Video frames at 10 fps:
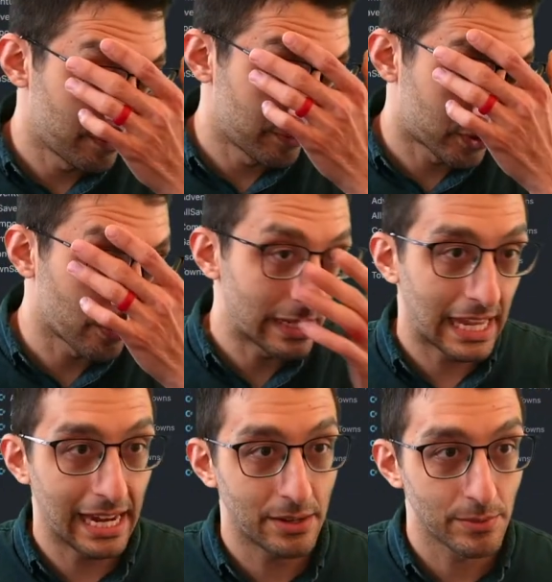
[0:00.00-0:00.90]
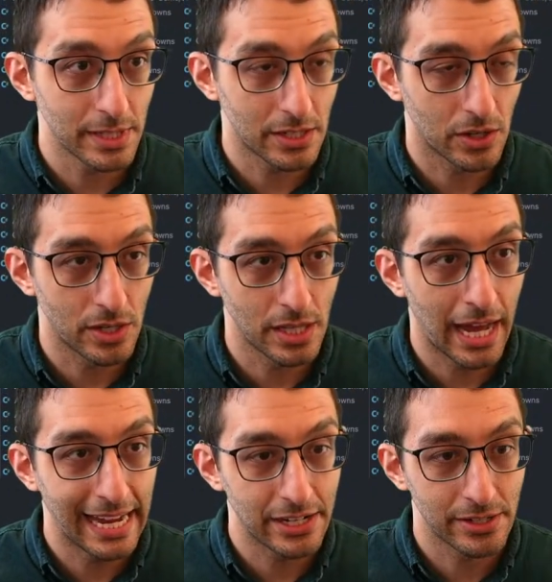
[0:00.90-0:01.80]
So we can't really call
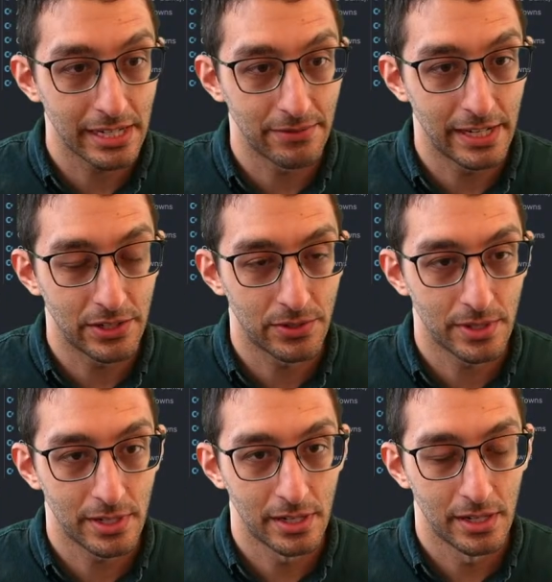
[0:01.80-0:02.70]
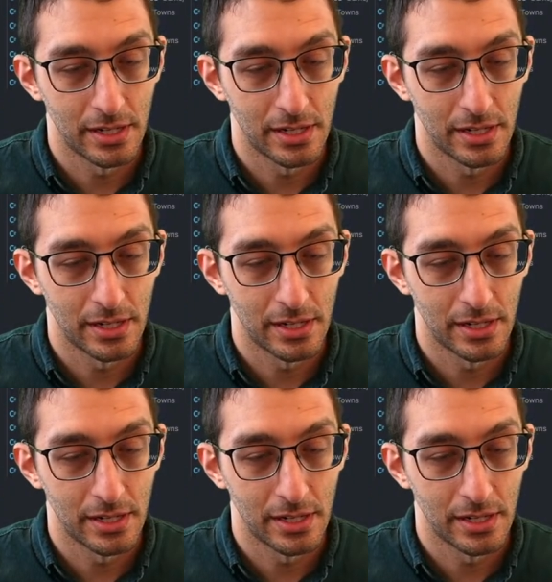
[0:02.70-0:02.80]
hire adventurer.